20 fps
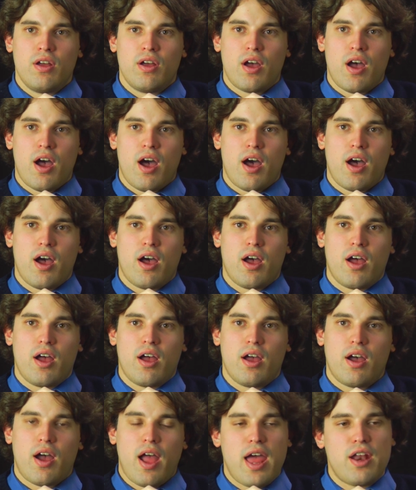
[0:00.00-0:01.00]
I
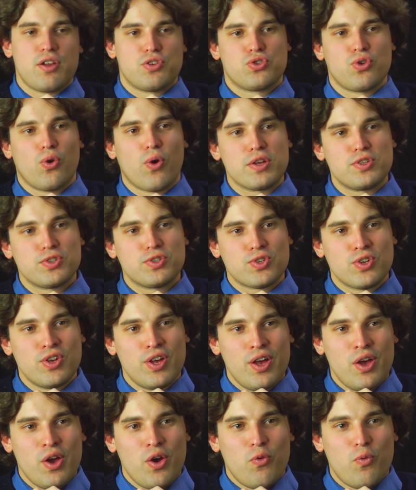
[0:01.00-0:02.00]
had a choice.
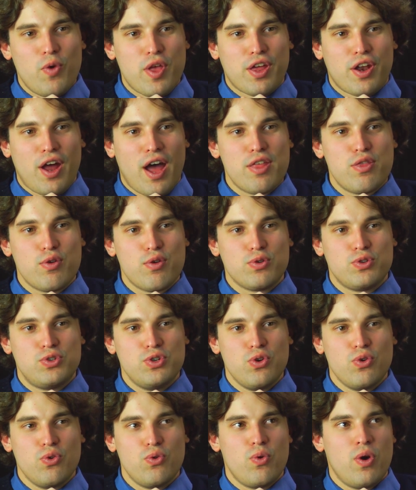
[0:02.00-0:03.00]
We could either
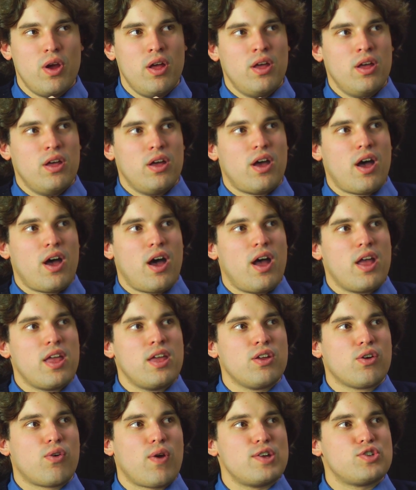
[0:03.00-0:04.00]
do
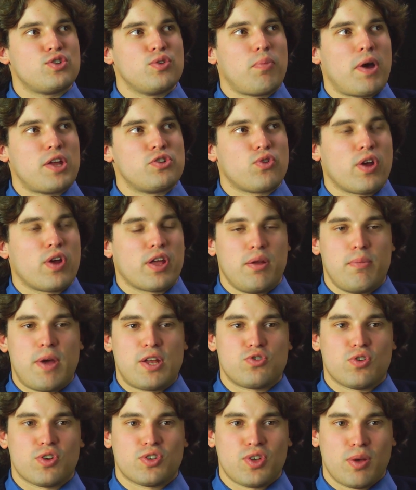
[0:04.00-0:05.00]
integration by
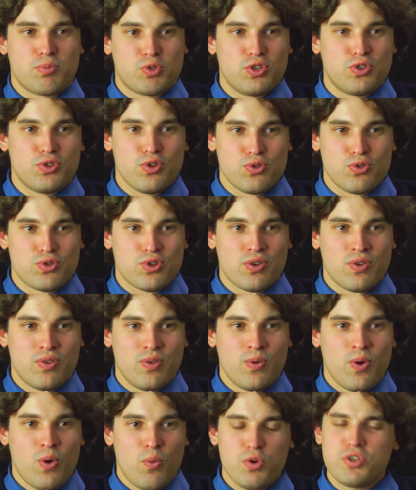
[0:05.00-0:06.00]
trigonometric substitution,
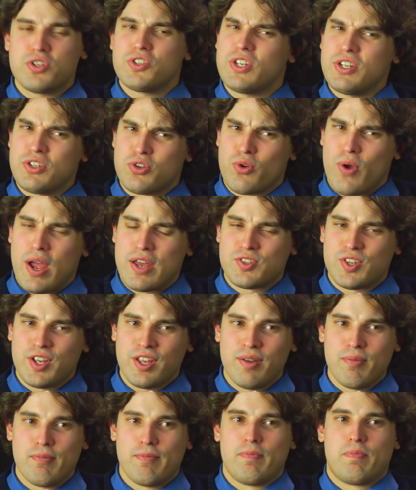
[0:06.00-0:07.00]
which is interesting,
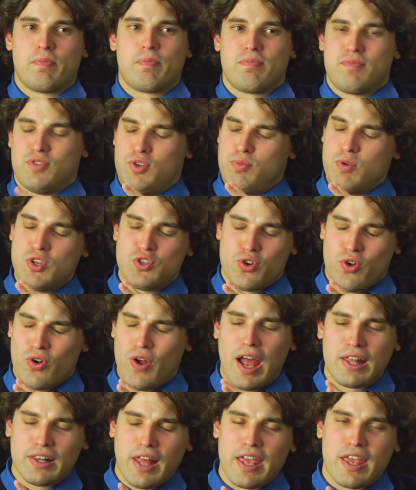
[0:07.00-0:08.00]
to be sure.
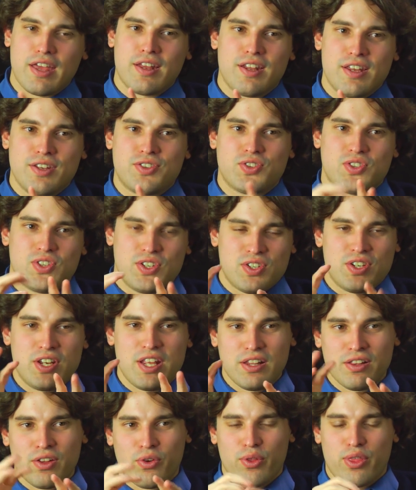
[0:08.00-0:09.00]
I like it. It's a
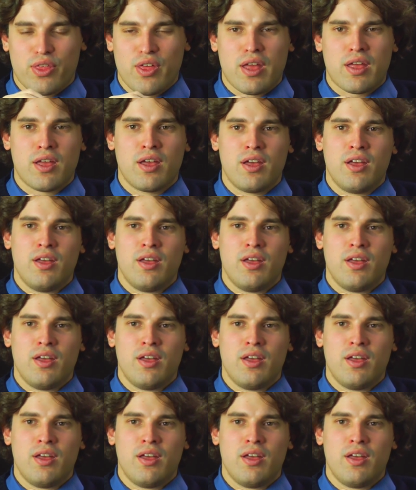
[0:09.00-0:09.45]
neat little thing.